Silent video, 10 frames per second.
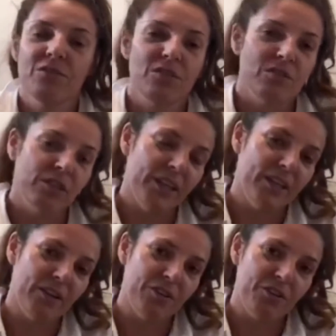you'd lay
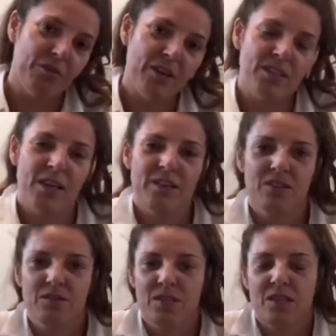down on your right side,
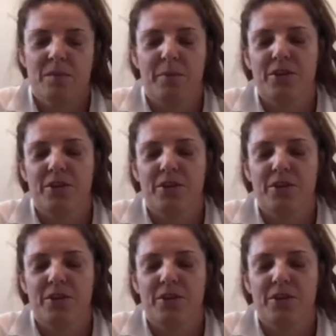take the